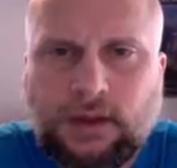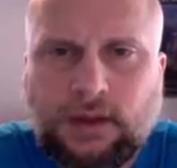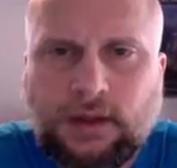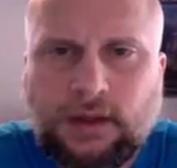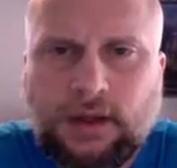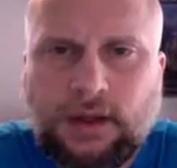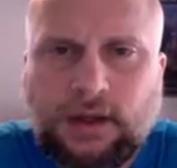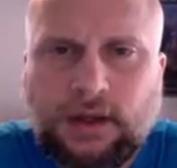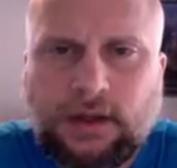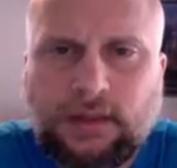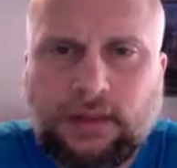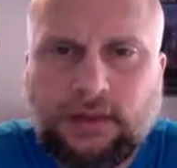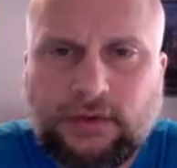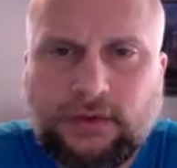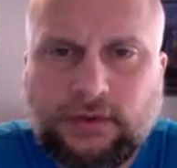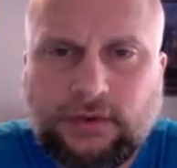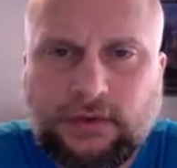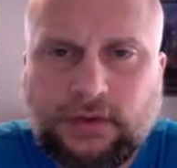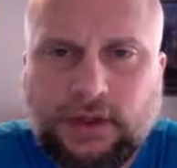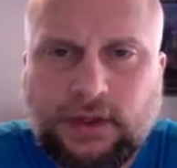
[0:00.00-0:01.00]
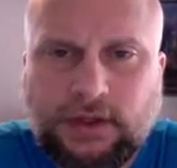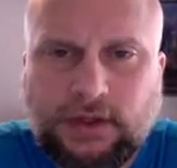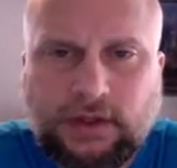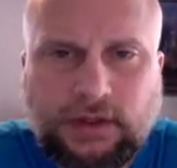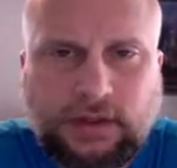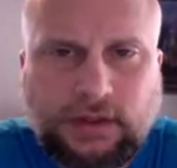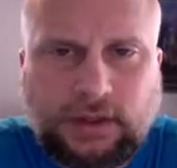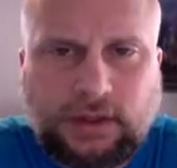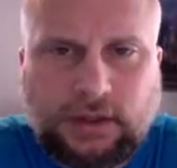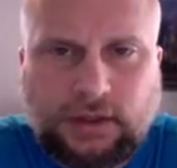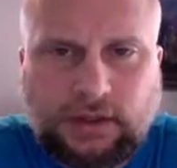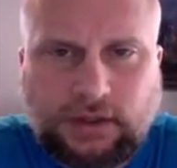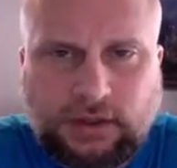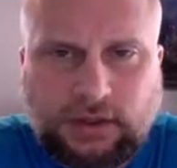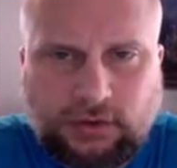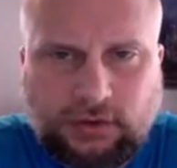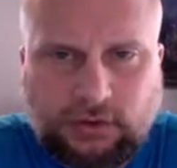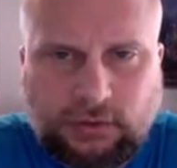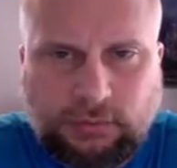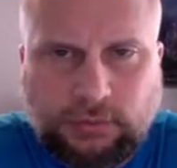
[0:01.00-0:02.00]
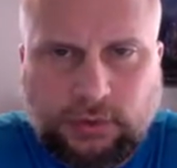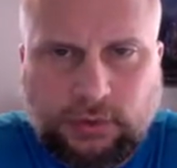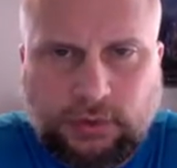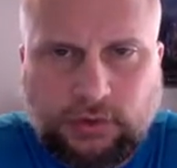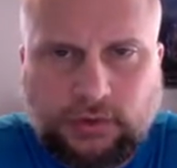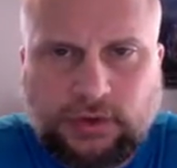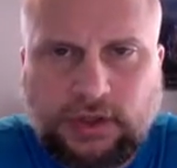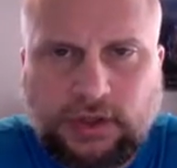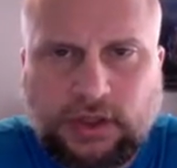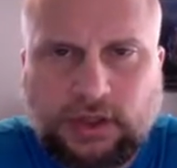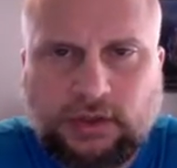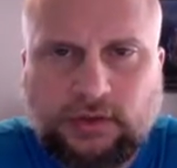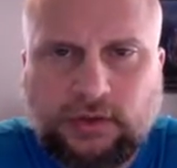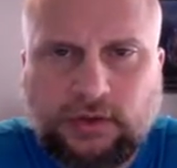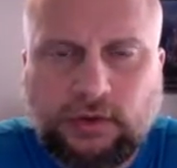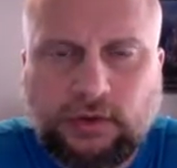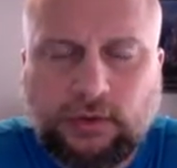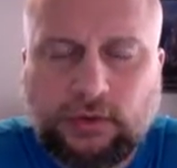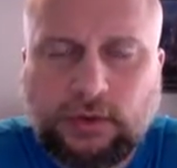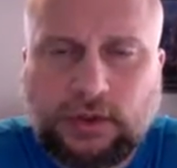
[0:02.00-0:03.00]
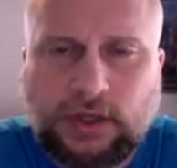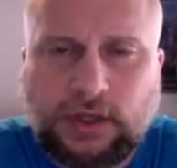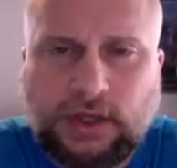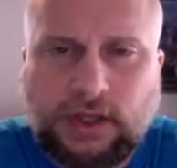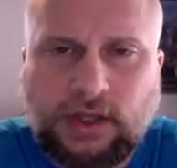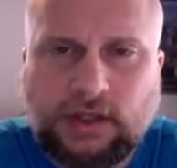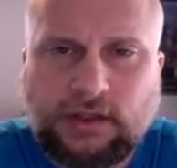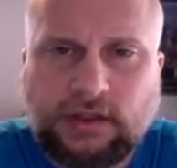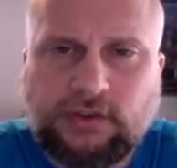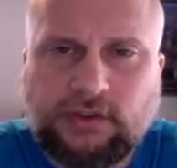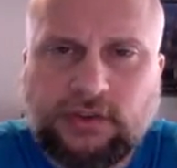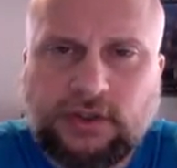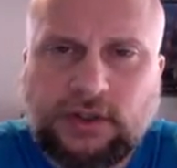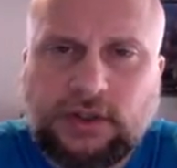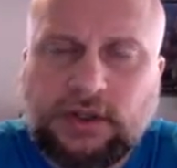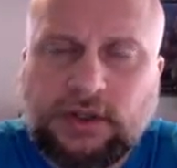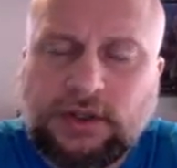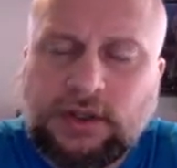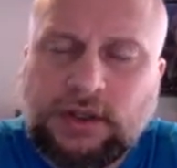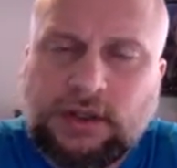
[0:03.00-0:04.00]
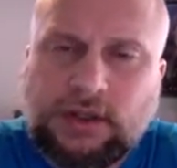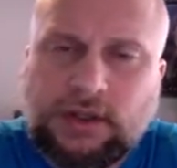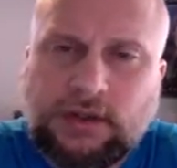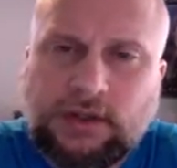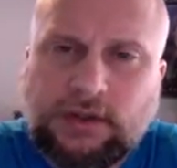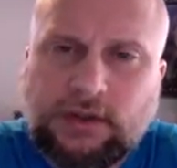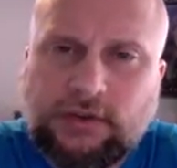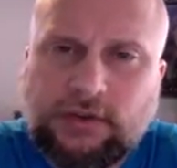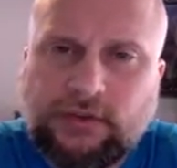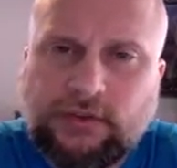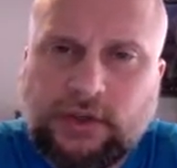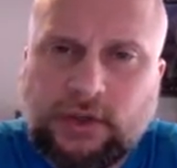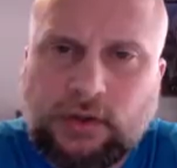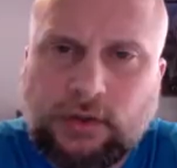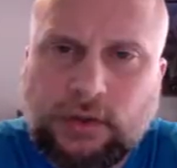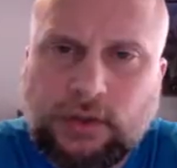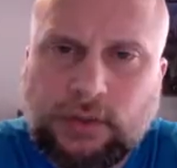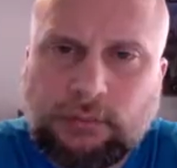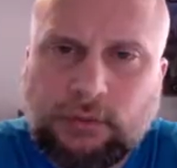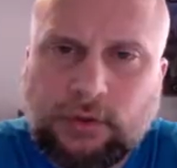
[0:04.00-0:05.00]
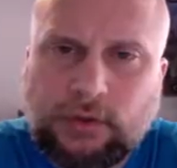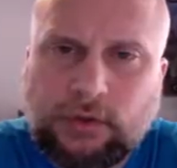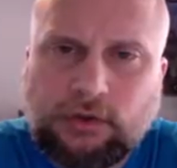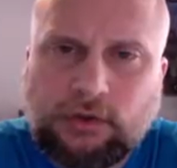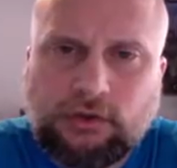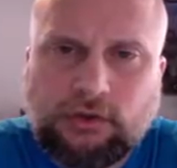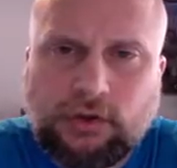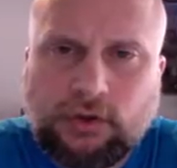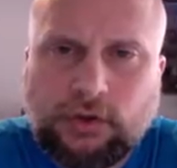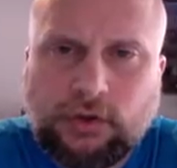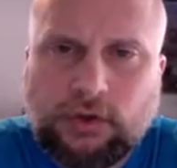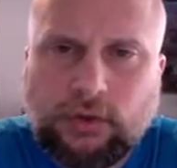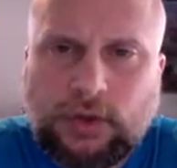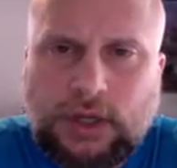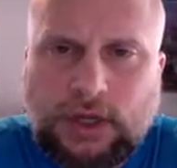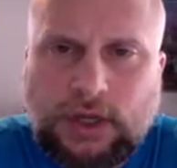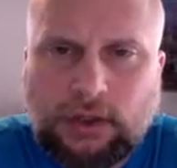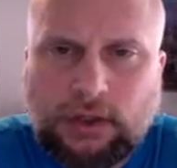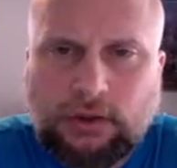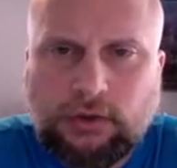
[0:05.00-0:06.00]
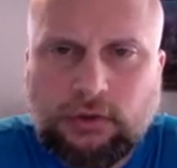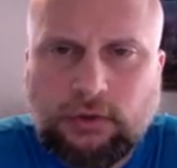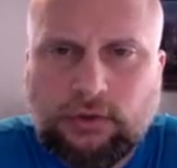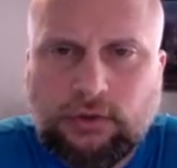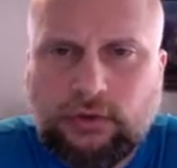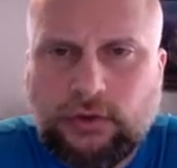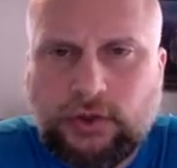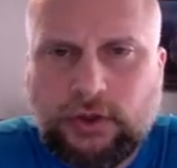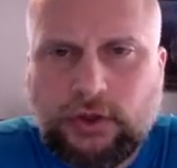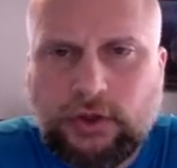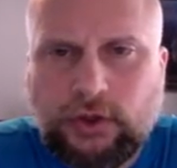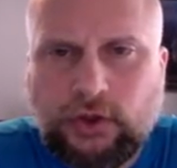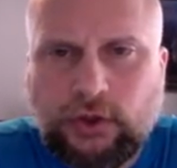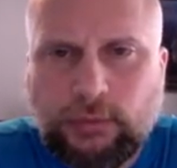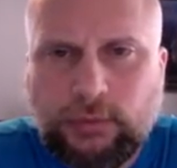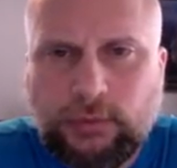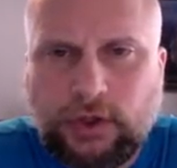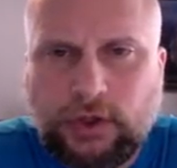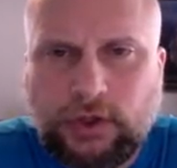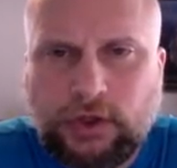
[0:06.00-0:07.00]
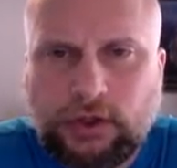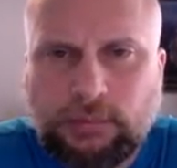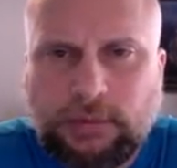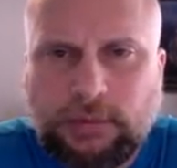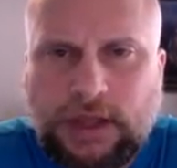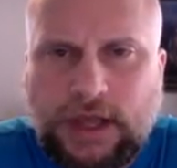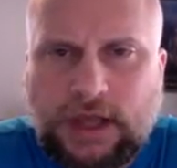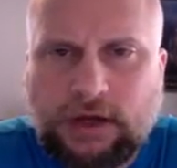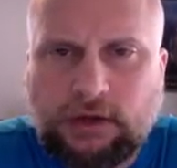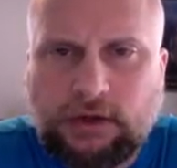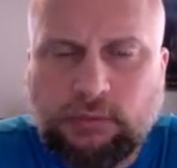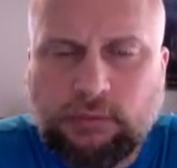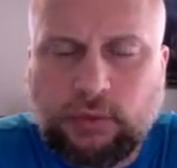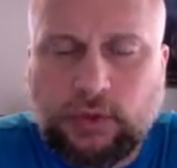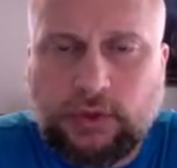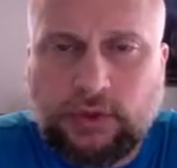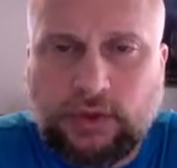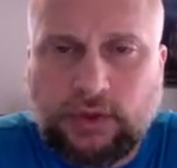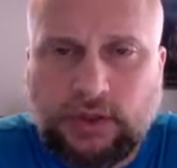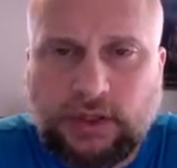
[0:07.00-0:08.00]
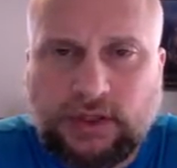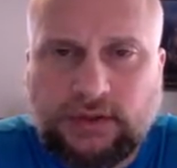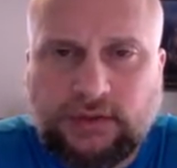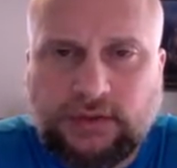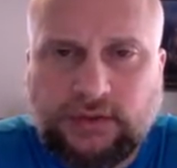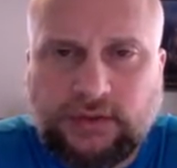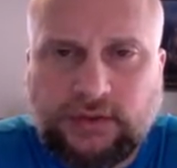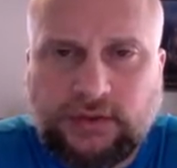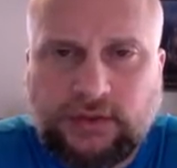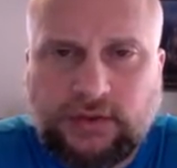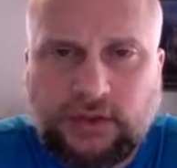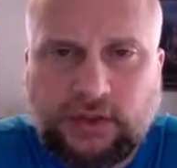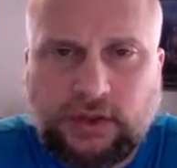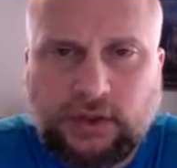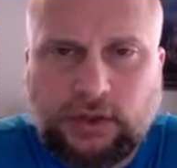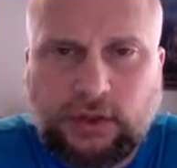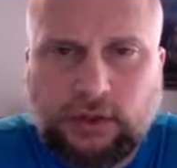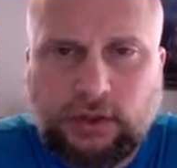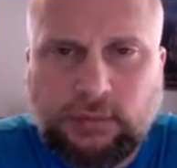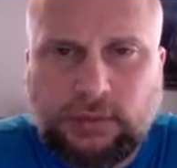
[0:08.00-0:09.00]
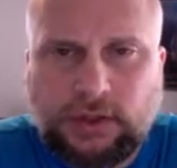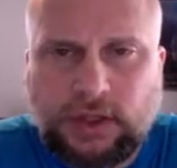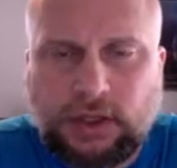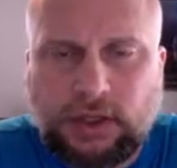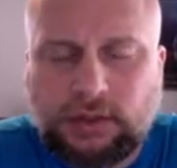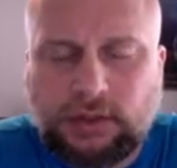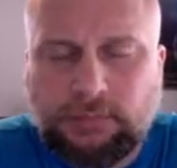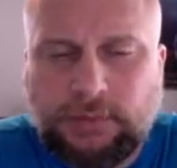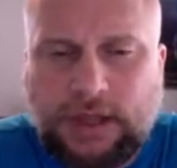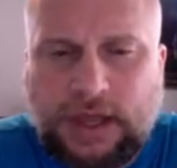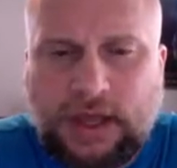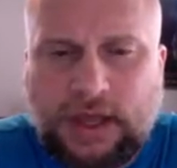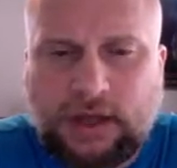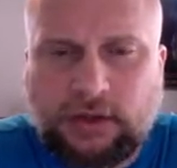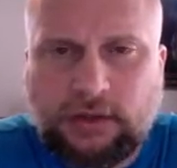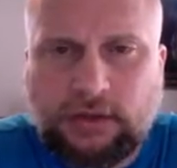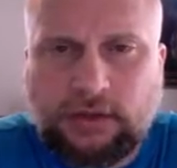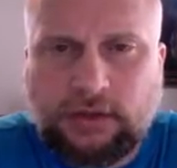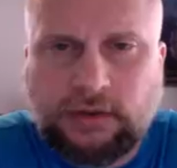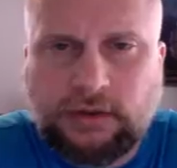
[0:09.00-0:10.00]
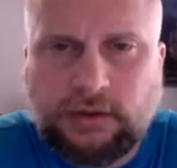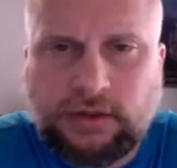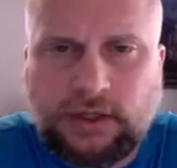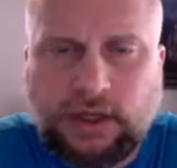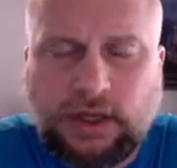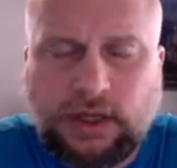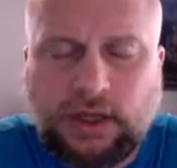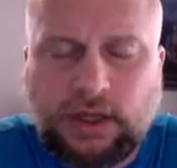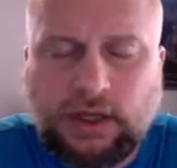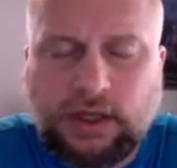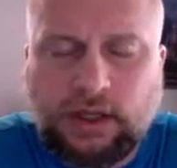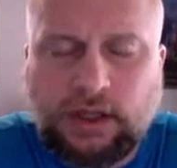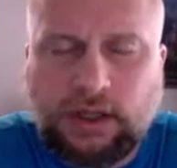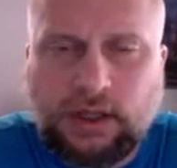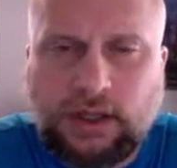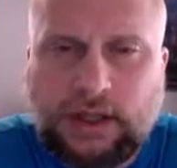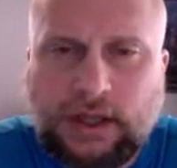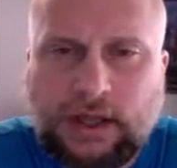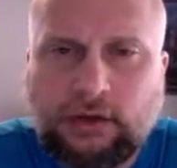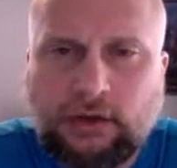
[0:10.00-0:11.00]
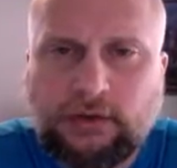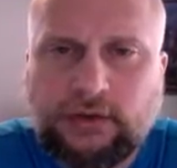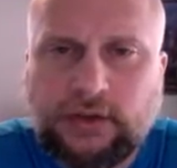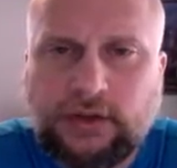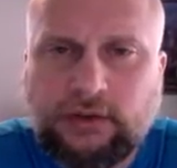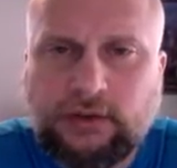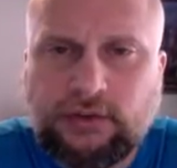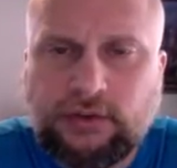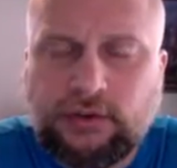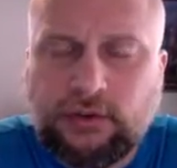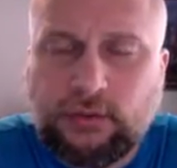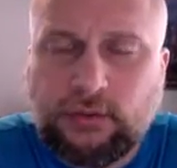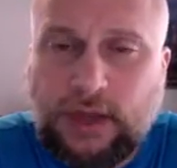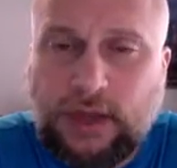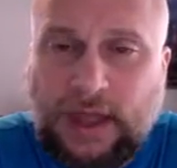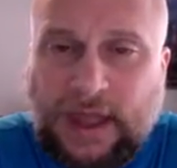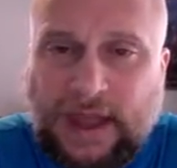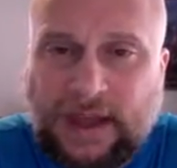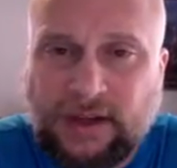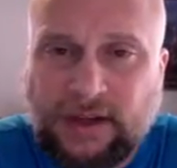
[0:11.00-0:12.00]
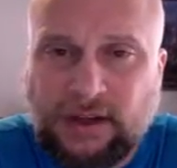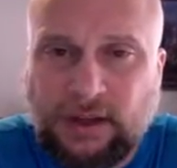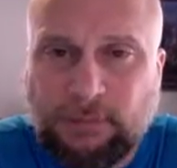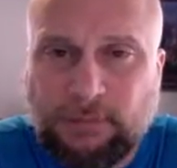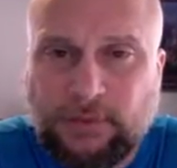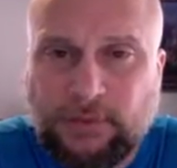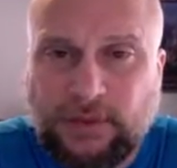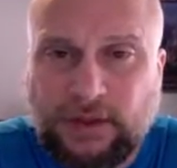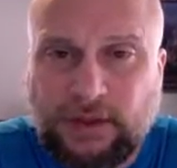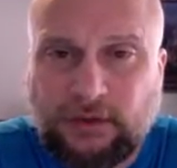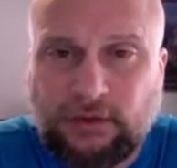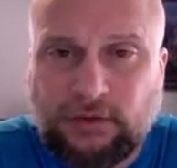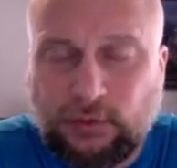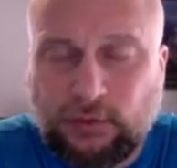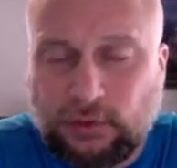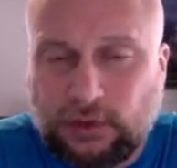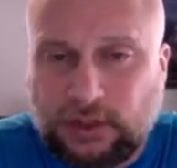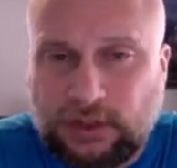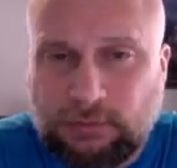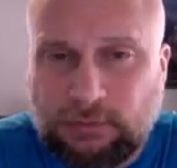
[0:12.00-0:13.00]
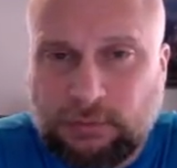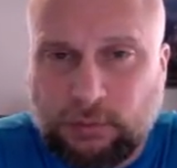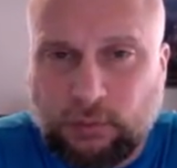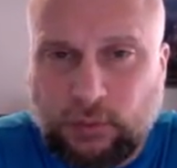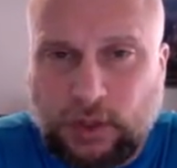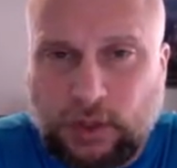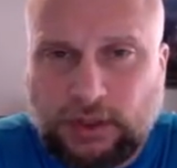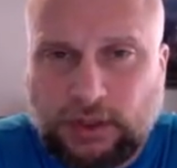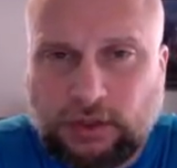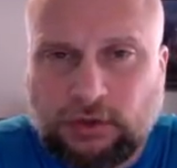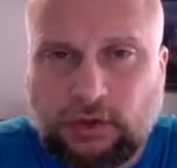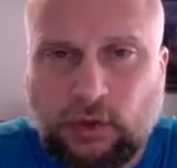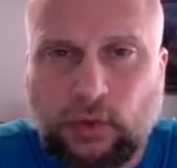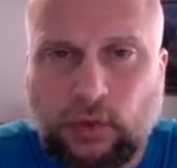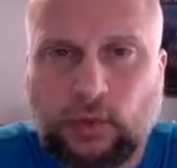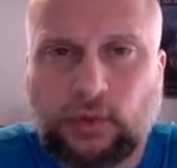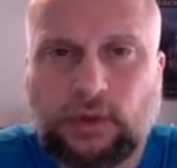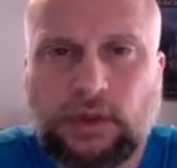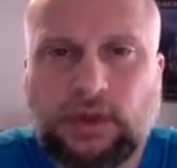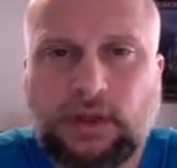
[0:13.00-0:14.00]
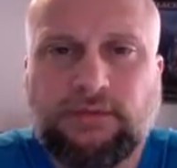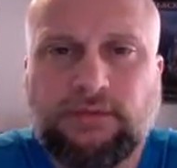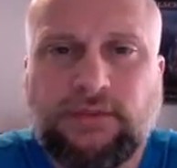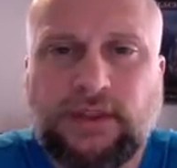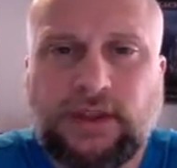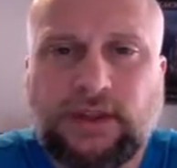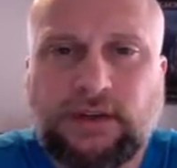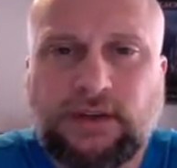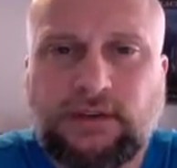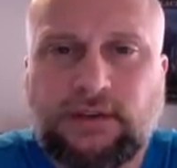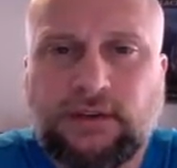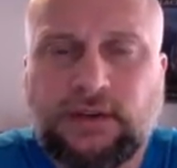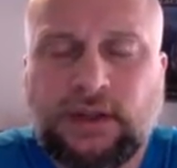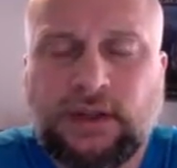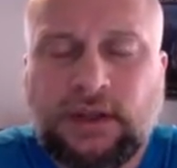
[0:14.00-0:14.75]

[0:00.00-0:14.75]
Hi, this is Kent Lee and I teach computer science at Luther College. In this video I'm going to show you how to use the accumulator pattern with lists. The accumulator pattern allows us to add up things or keep a running total of things.